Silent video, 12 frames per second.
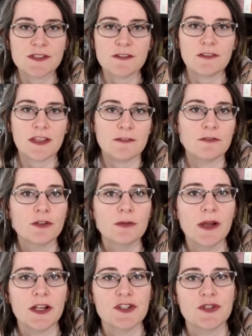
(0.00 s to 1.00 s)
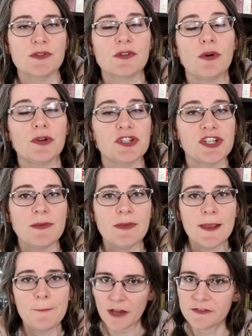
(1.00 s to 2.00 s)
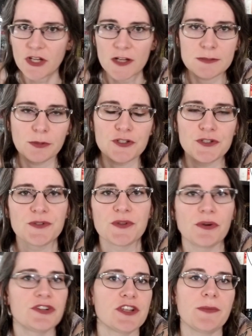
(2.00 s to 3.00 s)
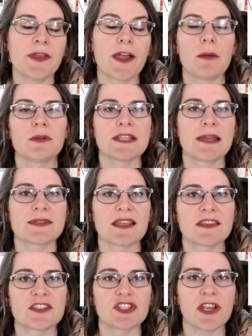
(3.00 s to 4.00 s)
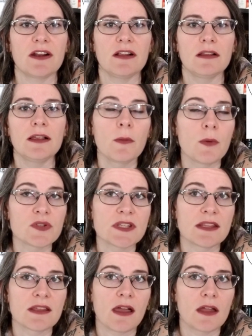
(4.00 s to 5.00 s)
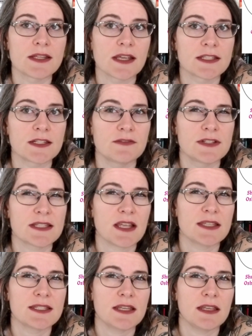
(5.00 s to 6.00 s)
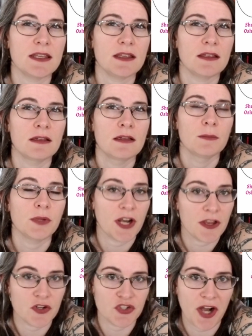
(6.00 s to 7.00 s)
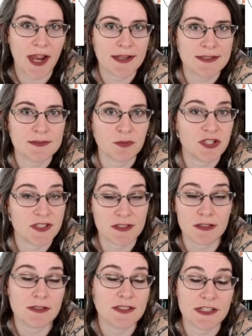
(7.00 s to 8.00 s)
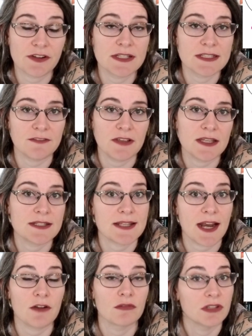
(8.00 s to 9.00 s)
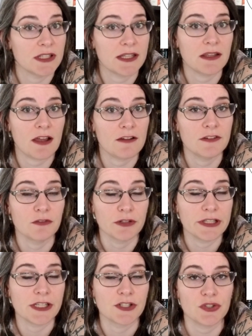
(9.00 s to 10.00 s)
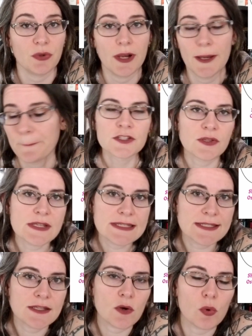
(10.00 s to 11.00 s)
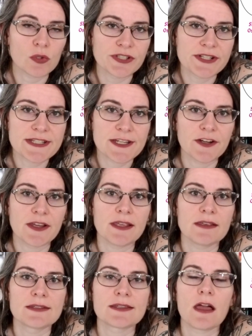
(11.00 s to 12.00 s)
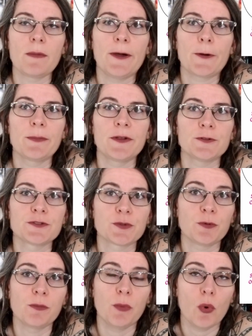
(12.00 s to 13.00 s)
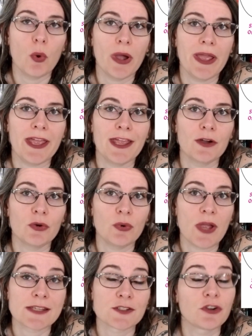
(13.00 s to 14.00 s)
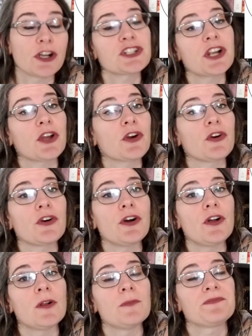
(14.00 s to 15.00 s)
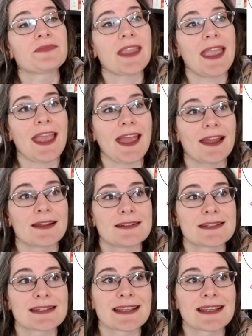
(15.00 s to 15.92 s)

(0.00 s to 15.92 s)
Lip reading: of Evil by Shuzo Oshimi. I've talked about Shuzo Oshimi a couple times on this channel, but mostly in the context of discussing Blood on the Tracks, which is a series of his that I really love and really enjoy. So this is an older series about a middle school boy who has a crush on a girl and